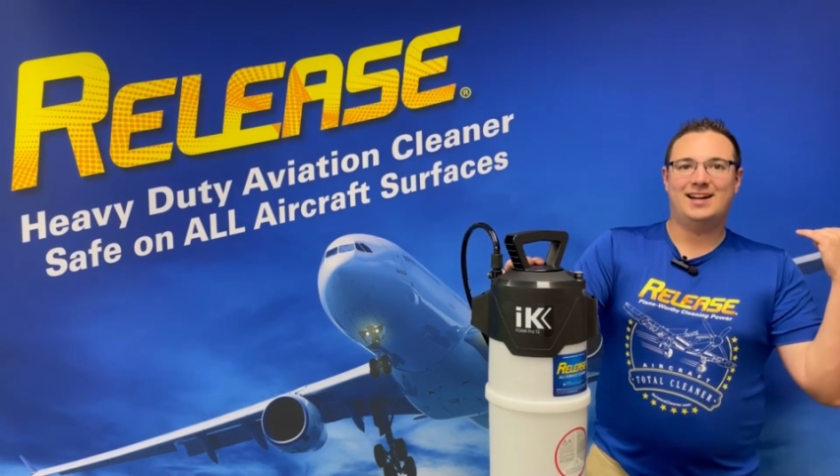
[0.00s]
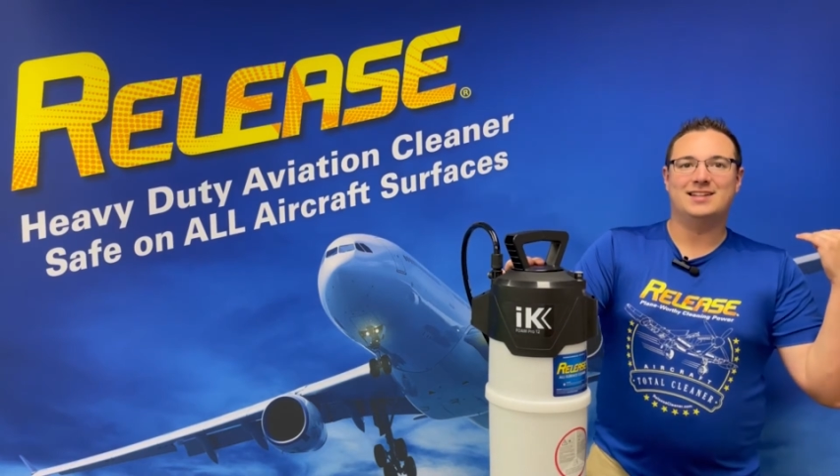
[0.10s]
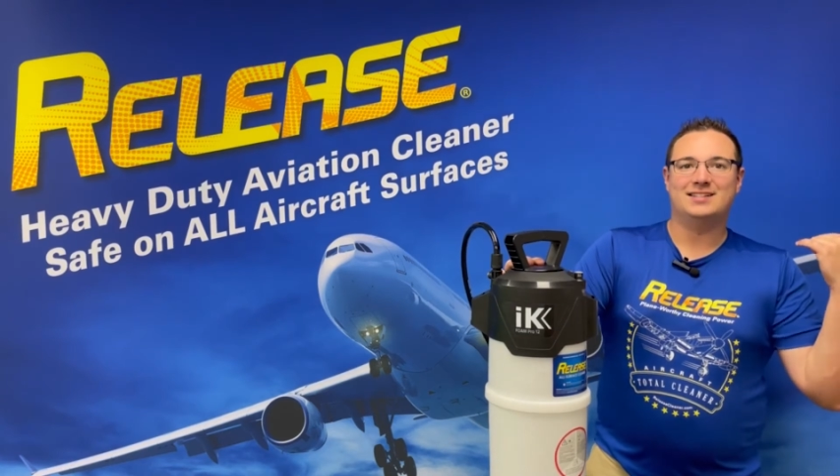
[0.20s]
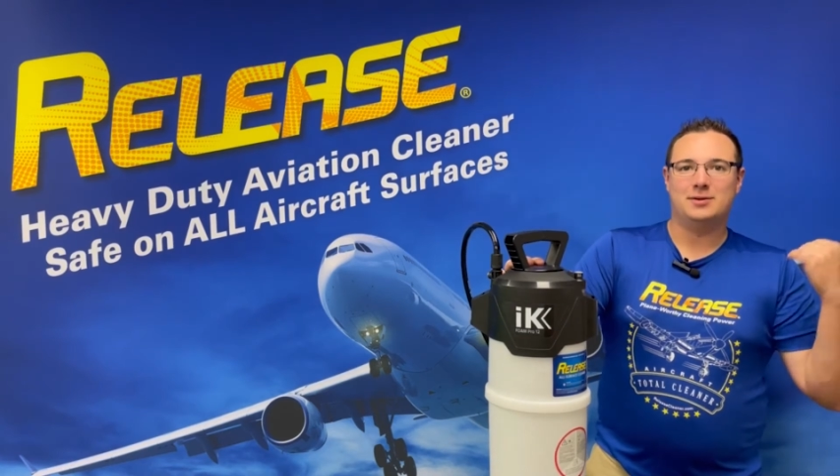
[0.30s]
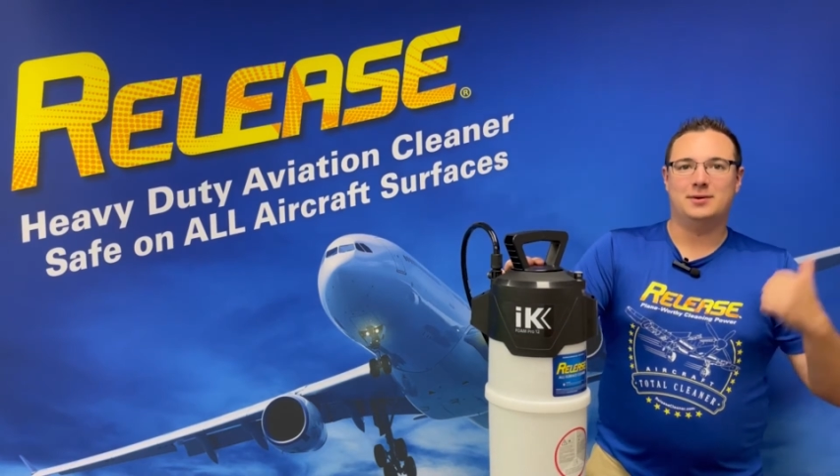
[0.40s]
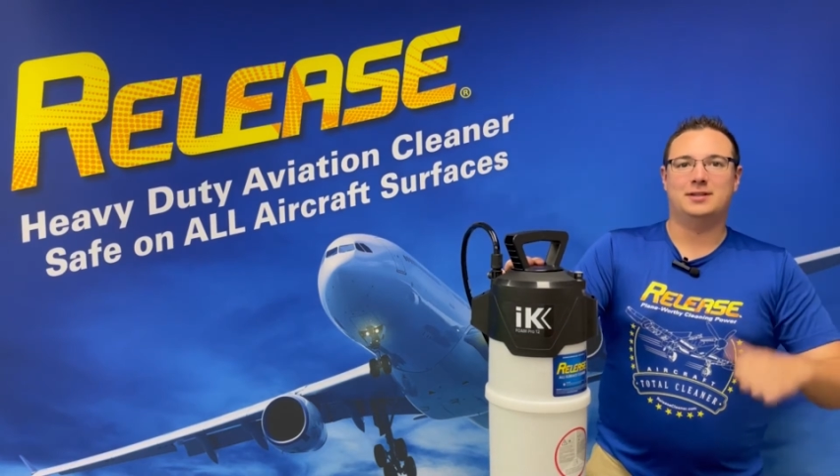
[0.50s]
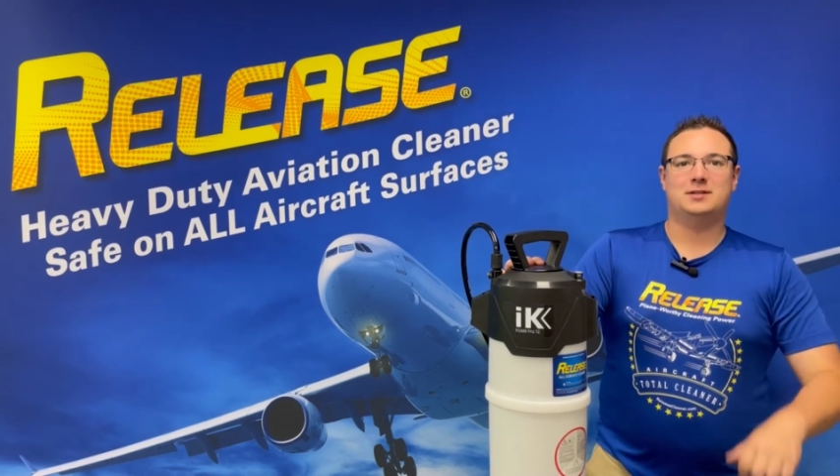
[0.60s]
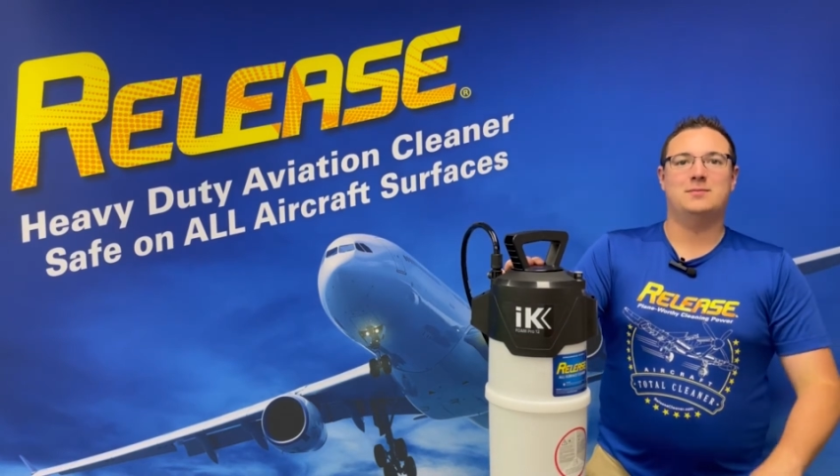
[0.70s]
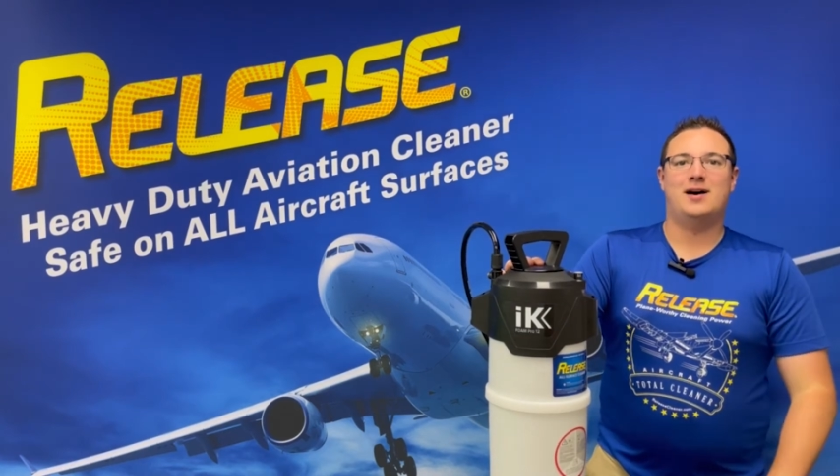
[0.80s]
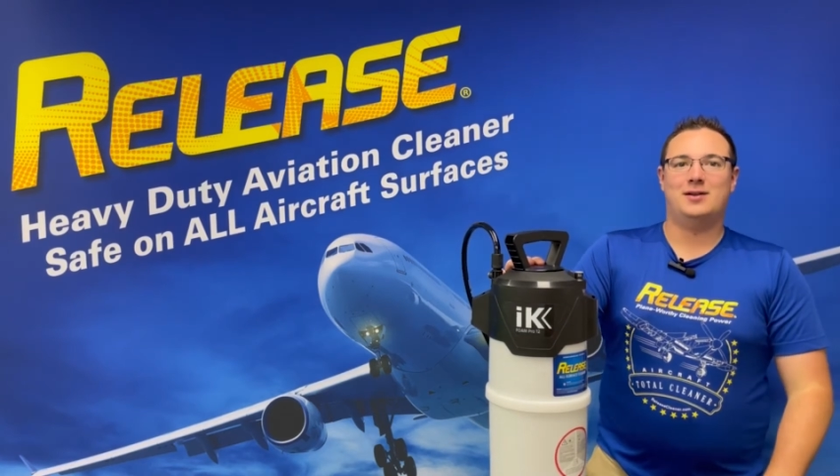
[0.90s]
and see what this
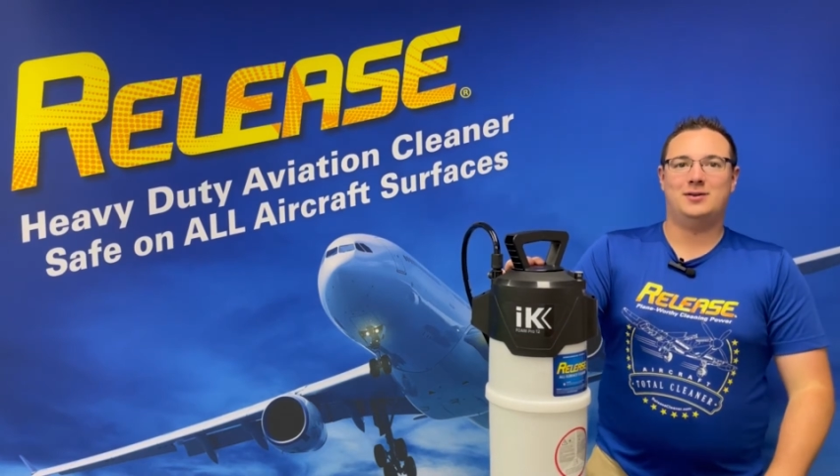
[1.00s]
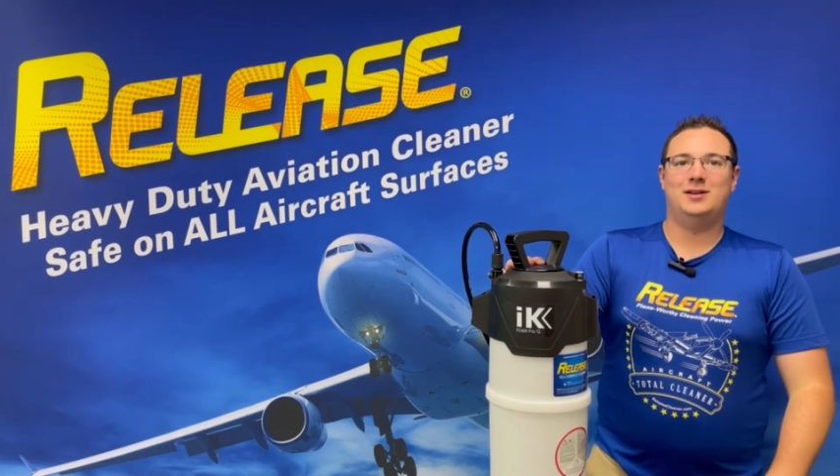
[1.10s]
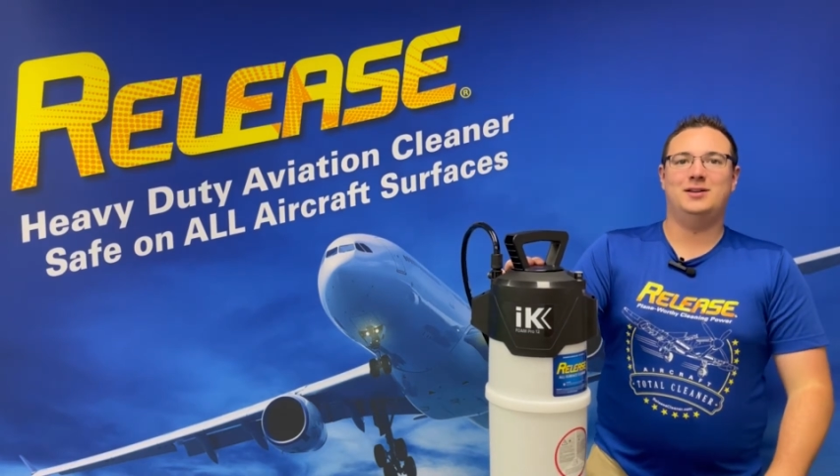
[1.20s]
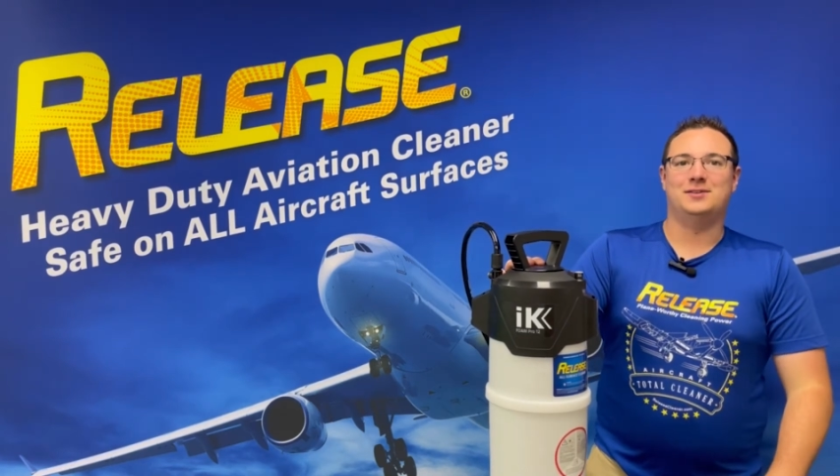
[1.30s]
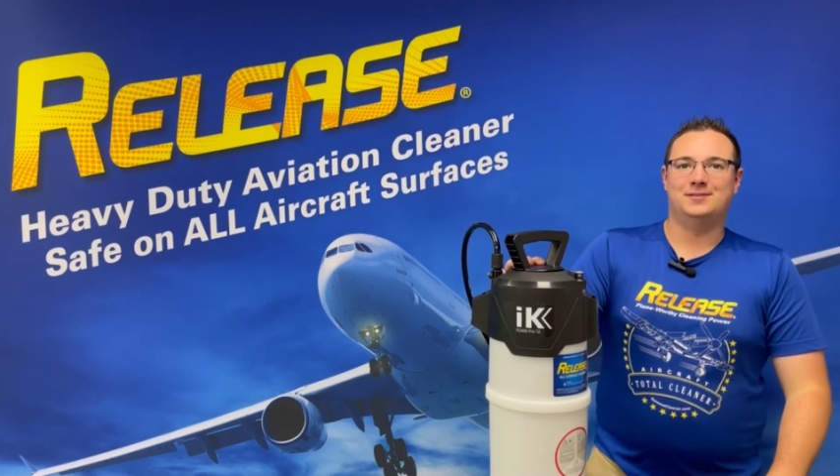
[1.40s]
model can do.